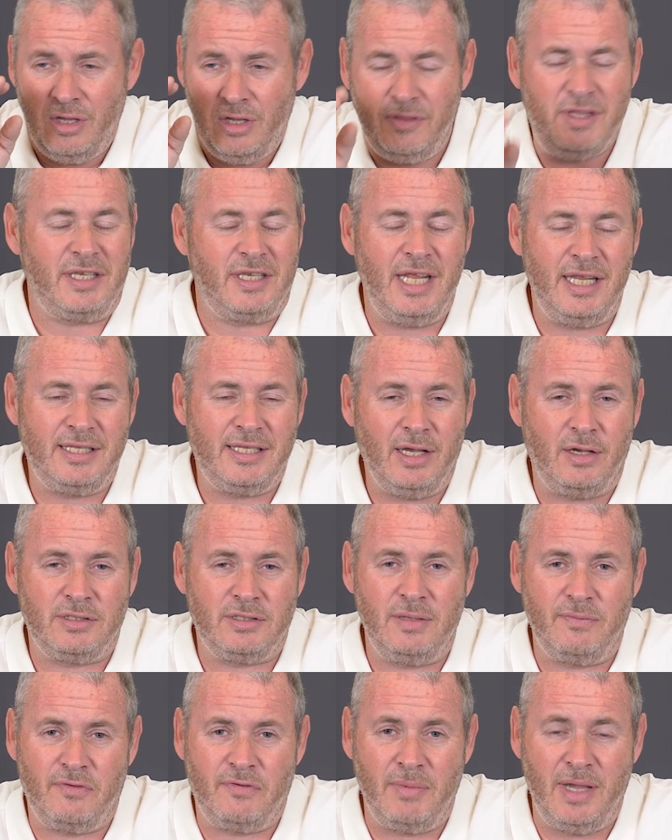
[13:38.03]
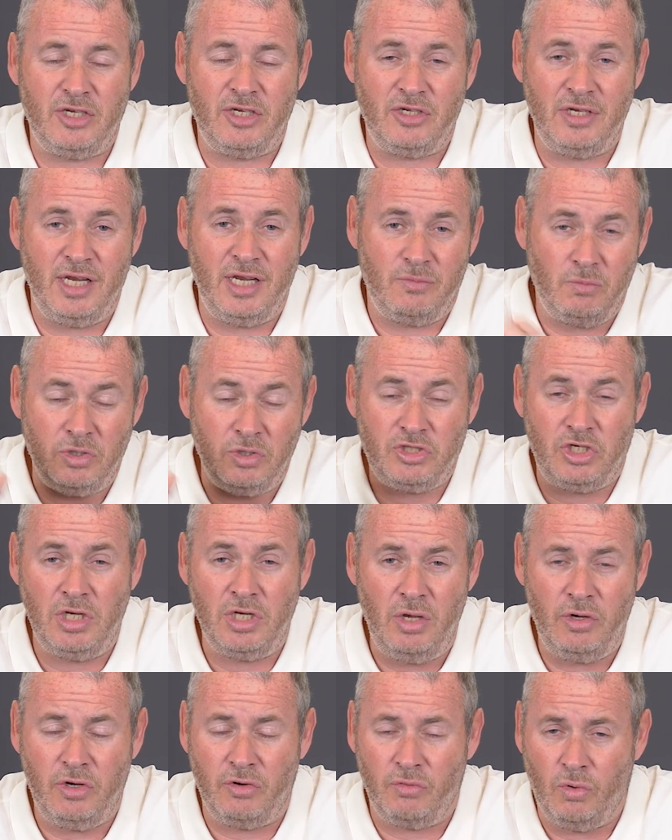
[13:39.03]
the detailed information you need once you
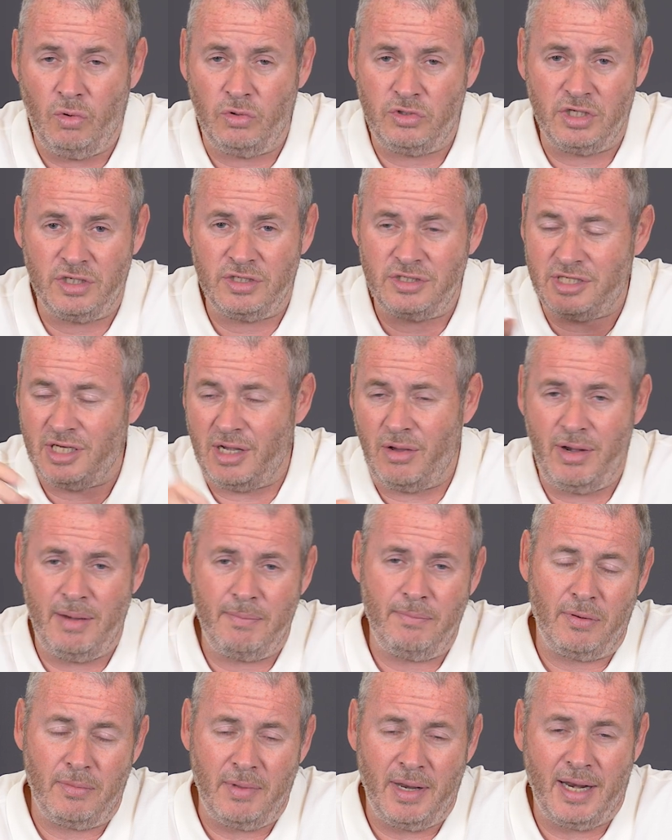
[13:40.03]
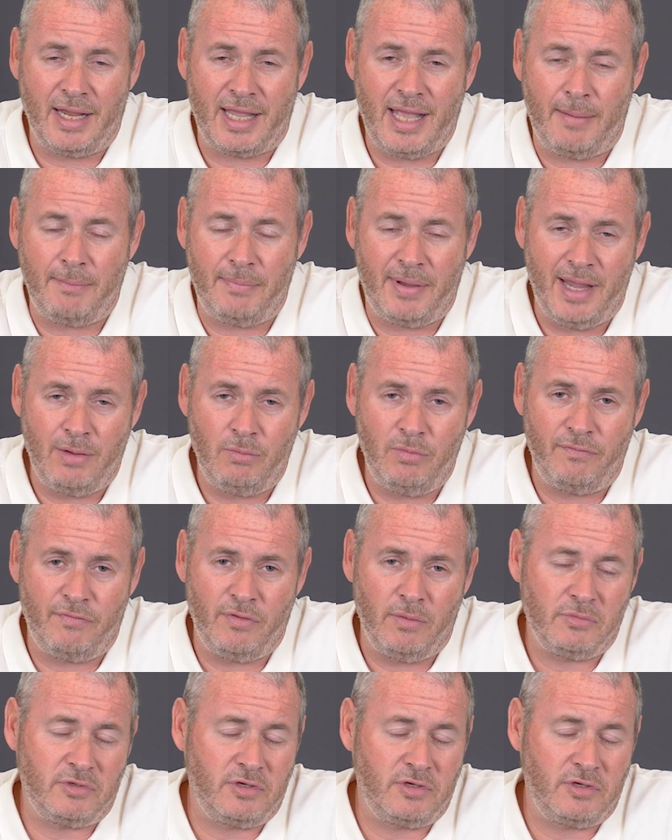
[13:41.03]
know your audience to go and implement a campaign with them.